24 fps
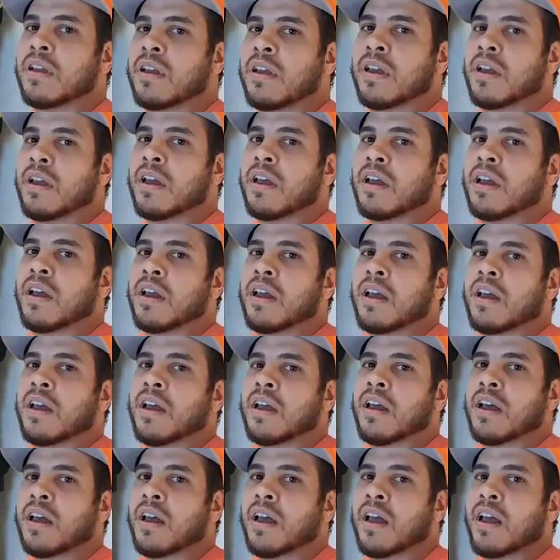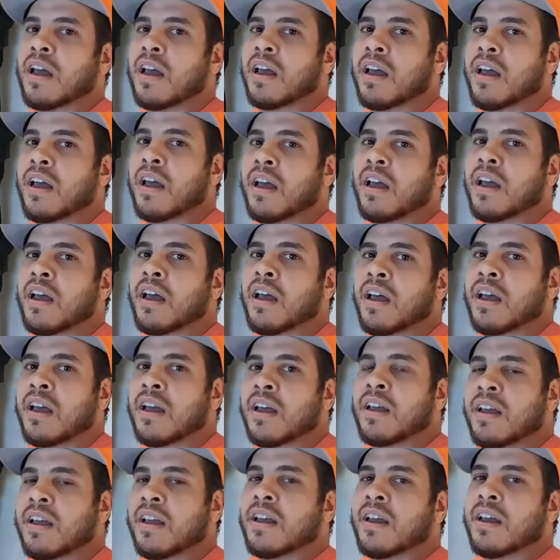
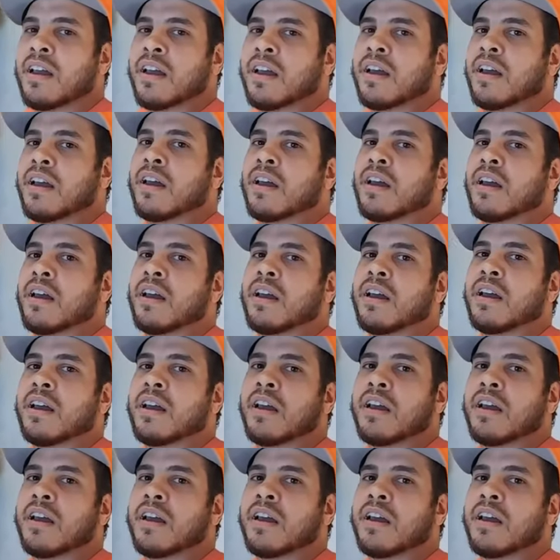Nothing is said.